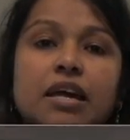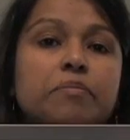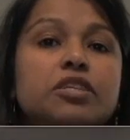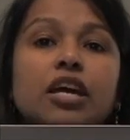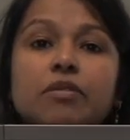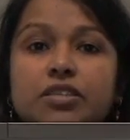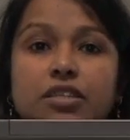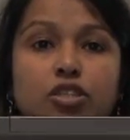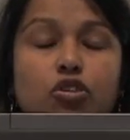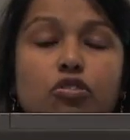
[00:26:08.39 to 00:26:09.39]
sometimes
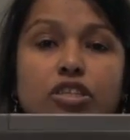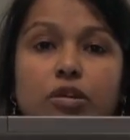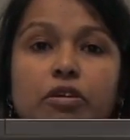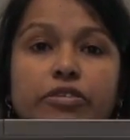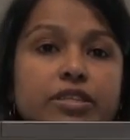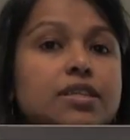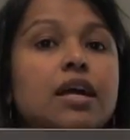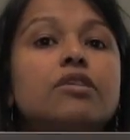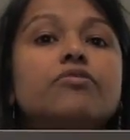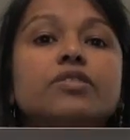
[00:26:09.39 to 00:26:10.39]
it's talked about as
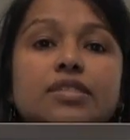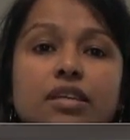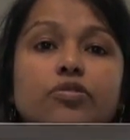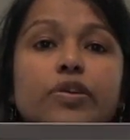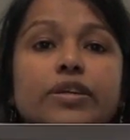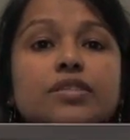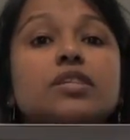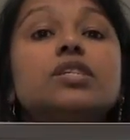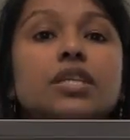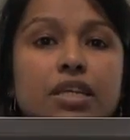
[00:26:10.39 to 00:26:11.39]
countries in
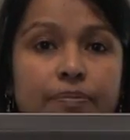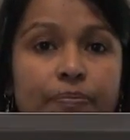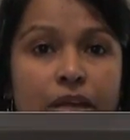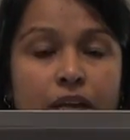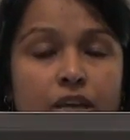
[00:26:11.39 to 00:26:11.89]
transition.